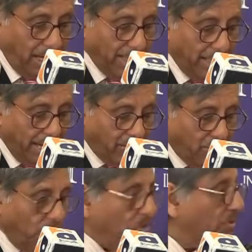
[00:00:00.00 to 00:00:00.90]
And that
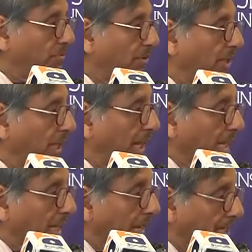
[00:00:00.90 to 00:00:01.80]
calls for an
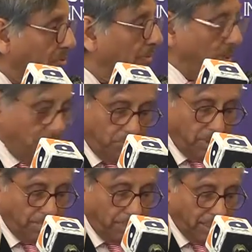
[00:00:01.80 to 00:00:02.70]
engagement
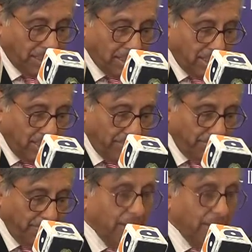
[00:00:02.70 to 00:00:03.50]
with a Pakistan